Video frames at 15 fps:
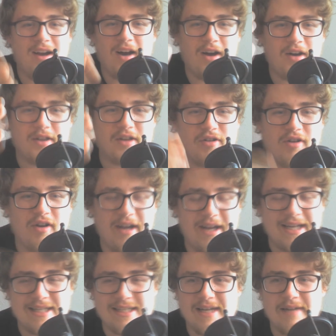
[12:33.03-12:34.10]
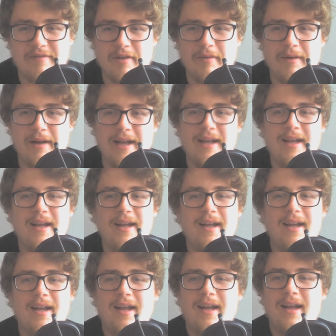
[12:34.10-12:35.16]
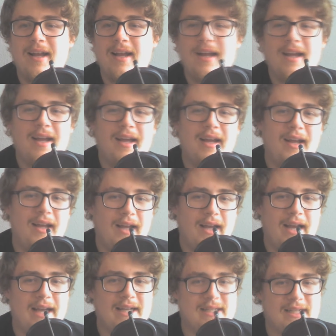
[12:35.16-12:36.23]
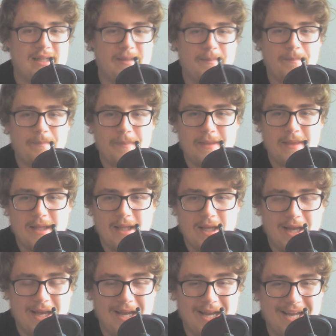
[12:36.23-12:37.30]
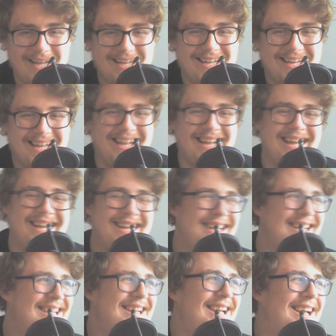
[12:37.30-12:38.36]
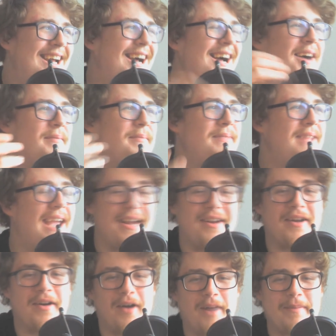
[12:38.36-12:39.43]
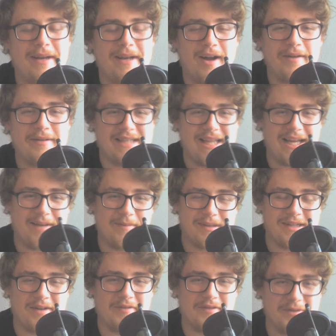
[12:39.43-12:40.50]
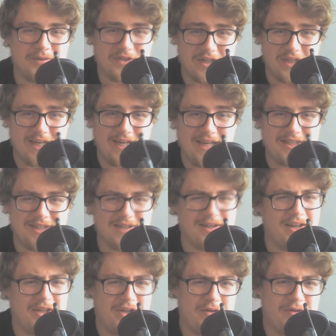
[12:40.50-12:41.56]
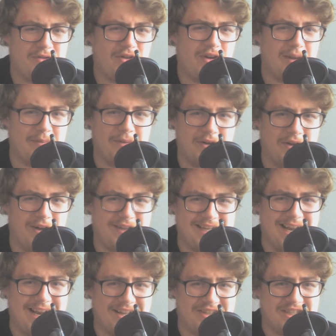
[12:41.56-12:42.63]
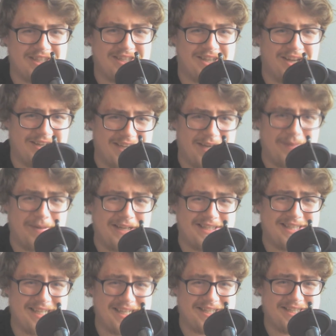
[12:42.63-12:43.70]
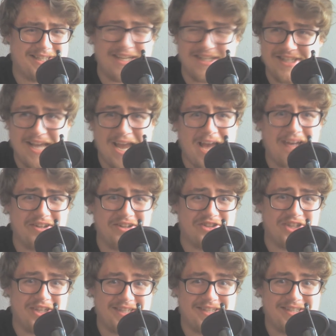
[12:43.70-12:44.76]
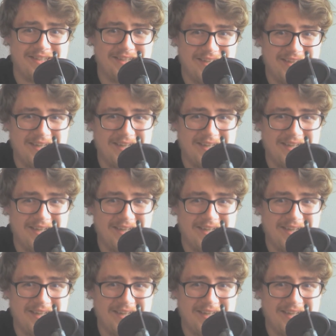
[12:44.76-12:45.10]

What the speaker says: Oh, the crying is everywhere. It's... yeah, no, I mean, I was there, my girlfriend's watching it, and she's like, "Are you crying?" I'm like, "No, it's allergies, goddammit, it's allergies."